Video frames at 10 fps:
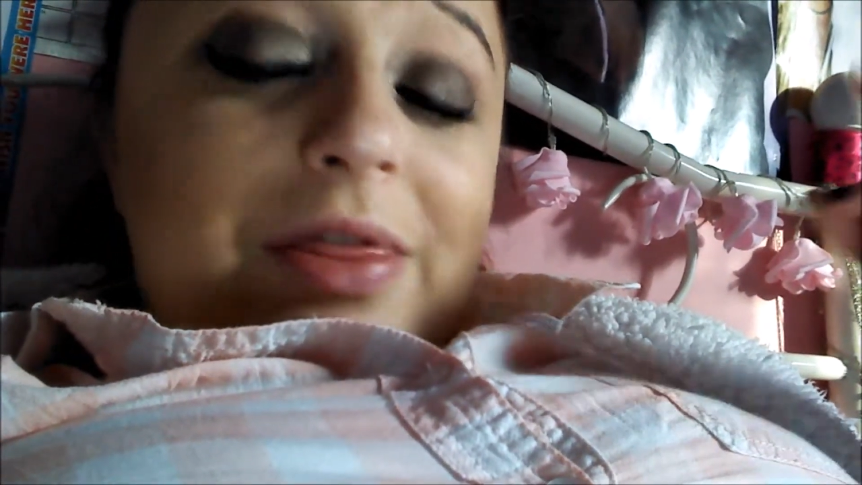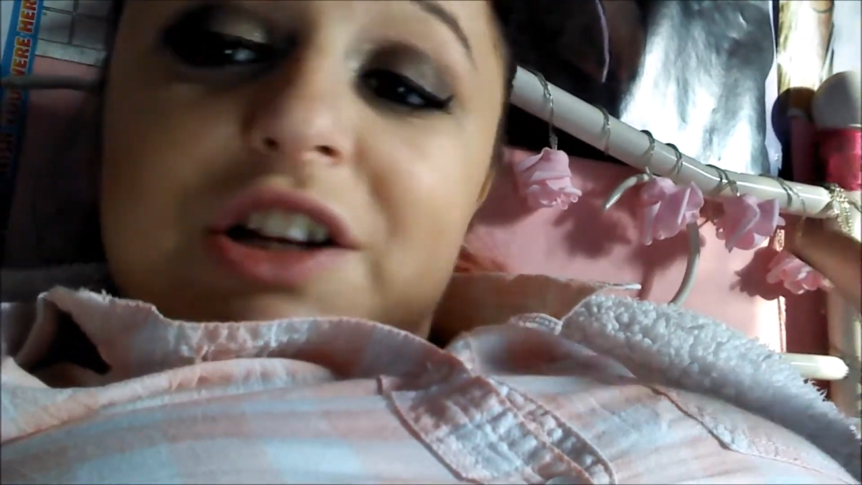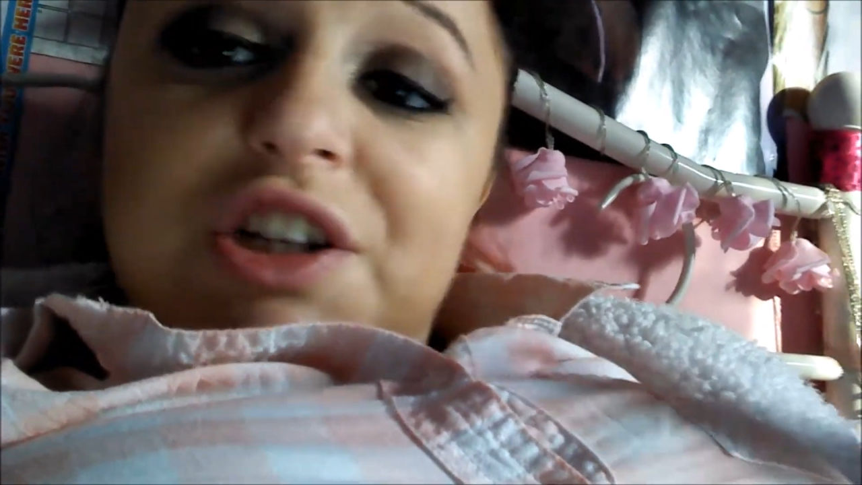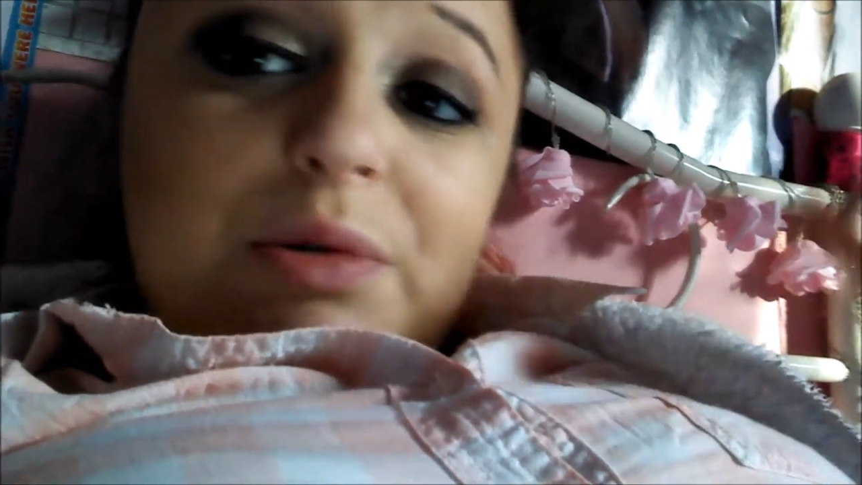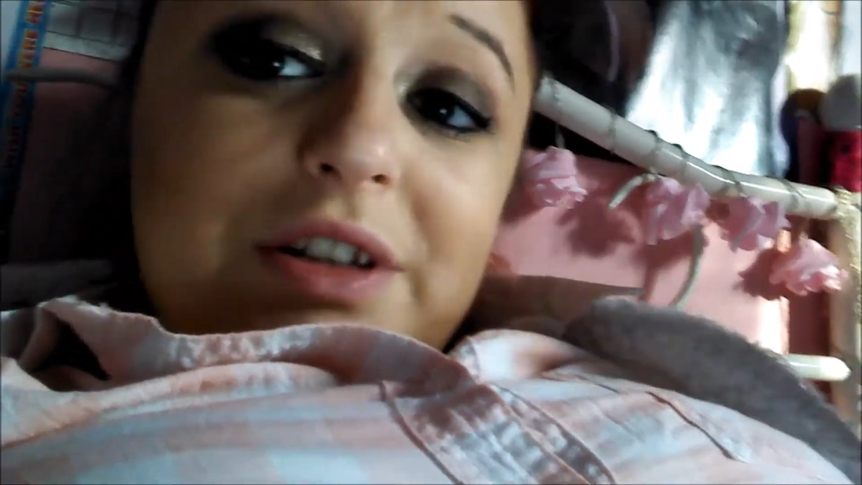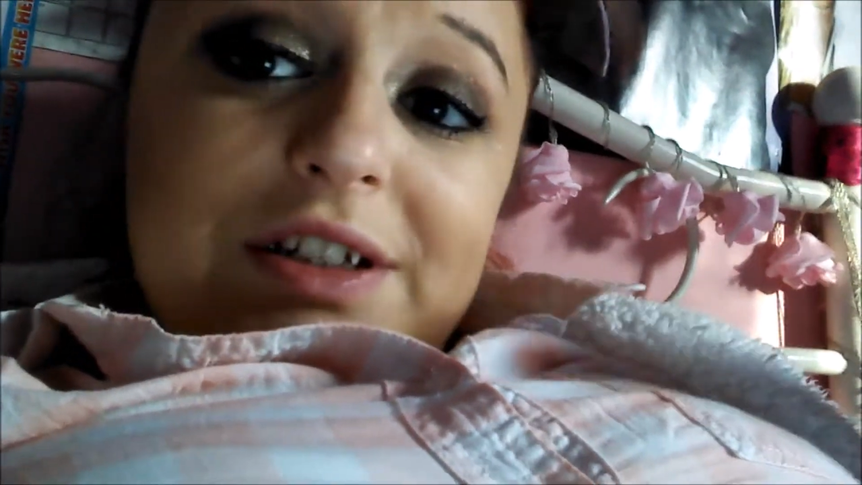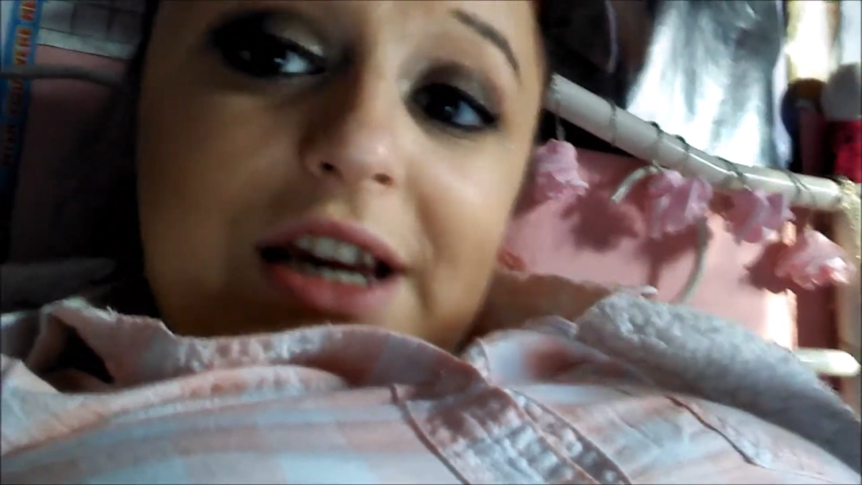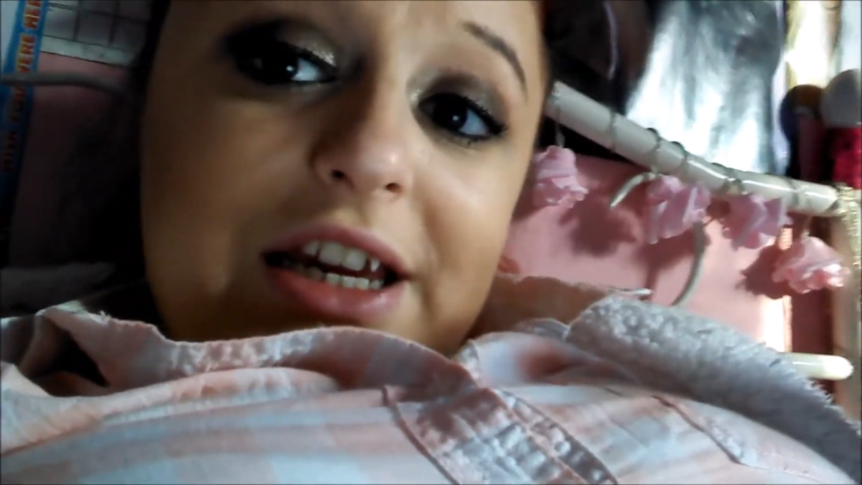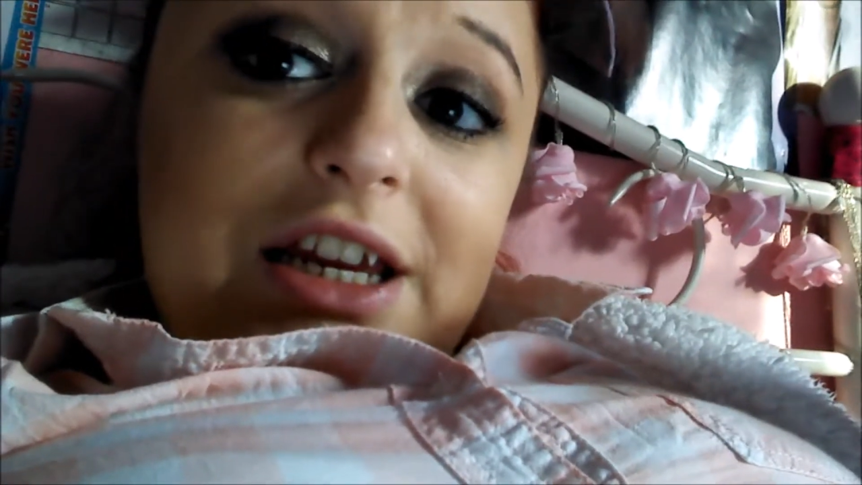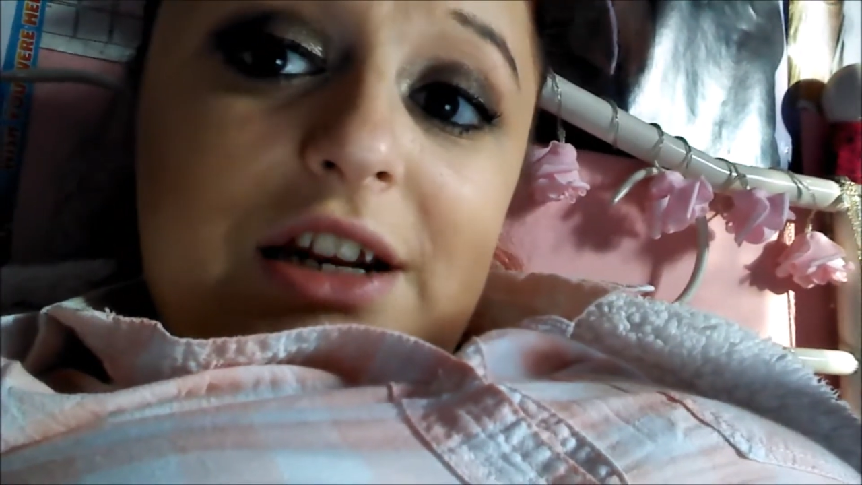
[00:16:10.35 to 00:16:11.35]
And then she was
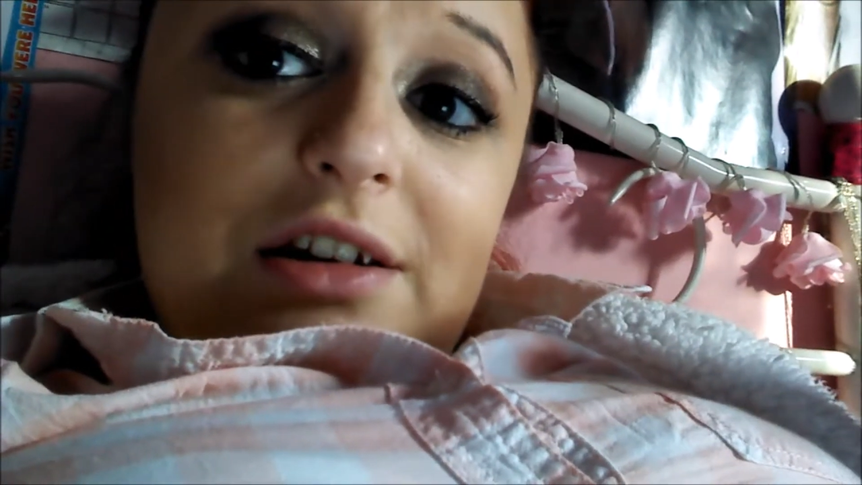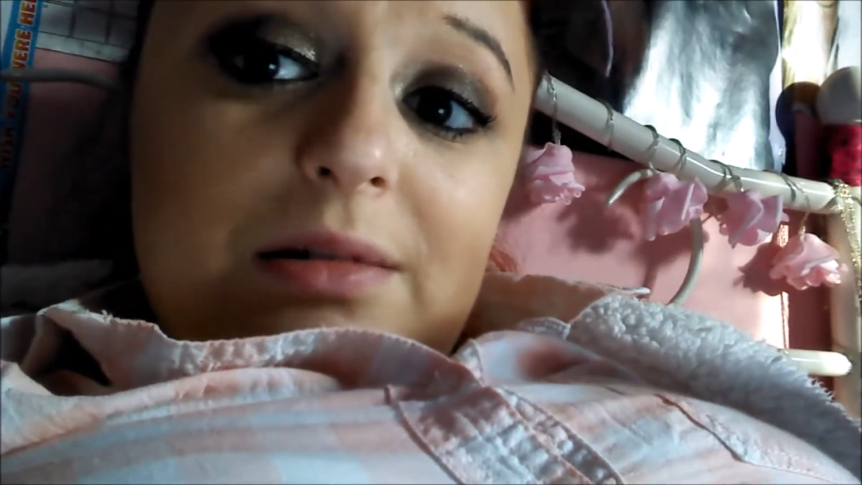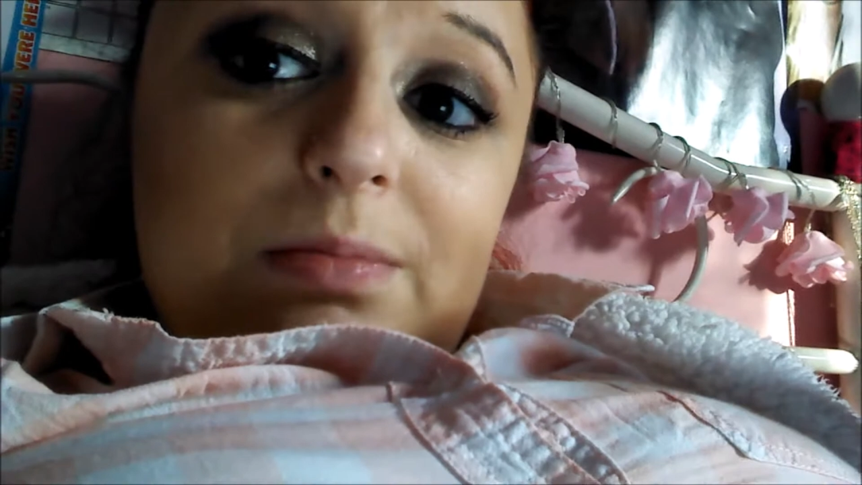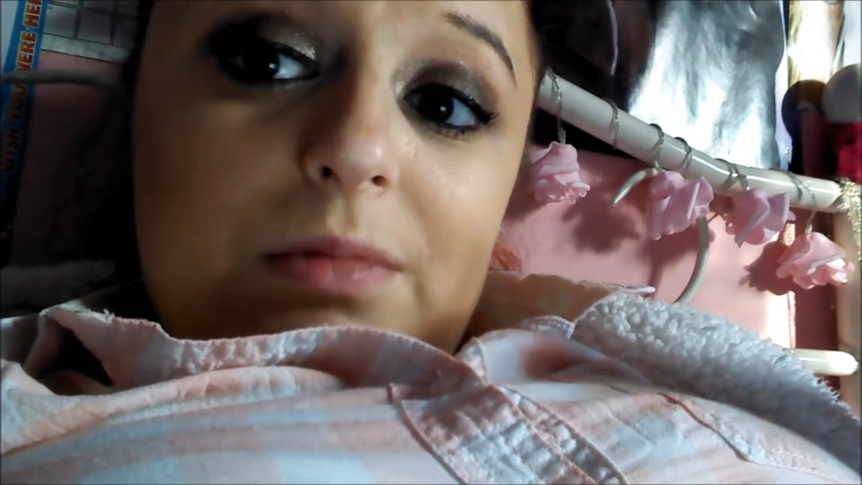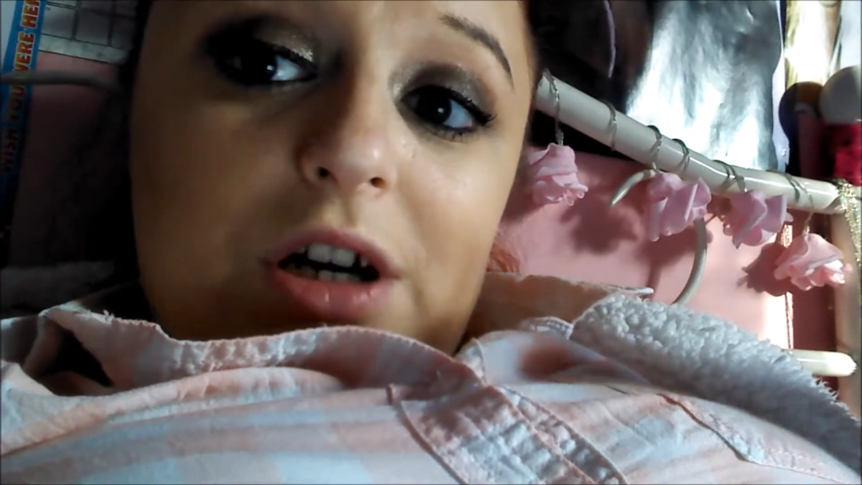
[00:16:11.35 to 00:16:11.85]
attacking